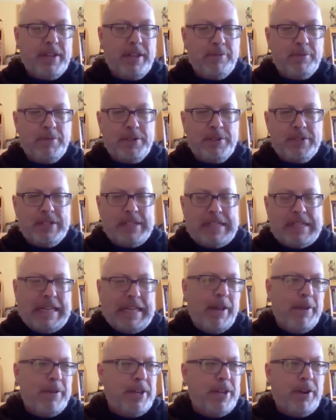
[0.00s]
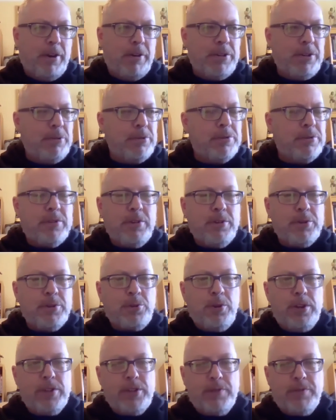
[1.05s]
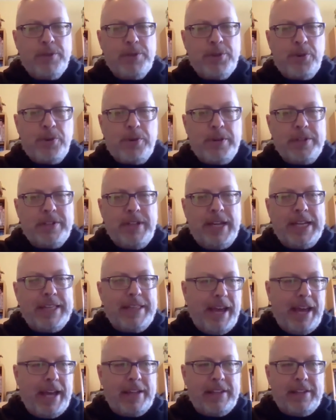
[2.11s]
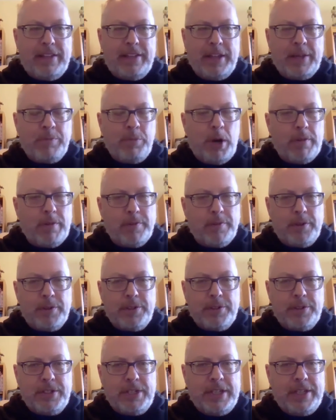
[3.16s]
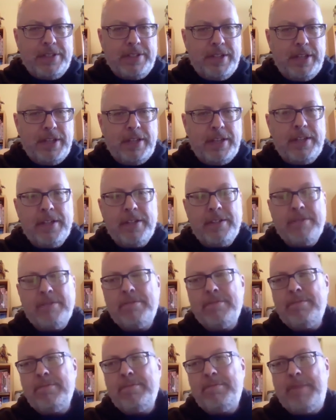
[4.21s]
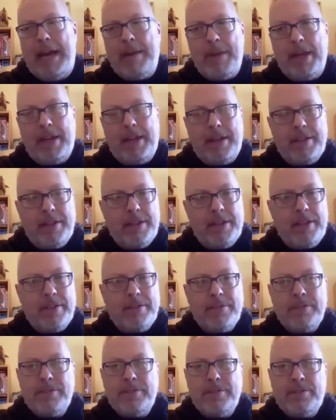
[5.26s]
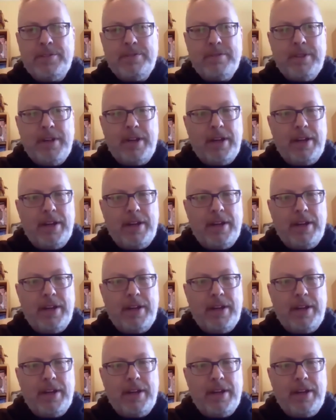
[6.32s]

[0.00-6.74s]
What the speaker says: It was, those crossover stories like that, like Marvel versus DC and Batman Aliens,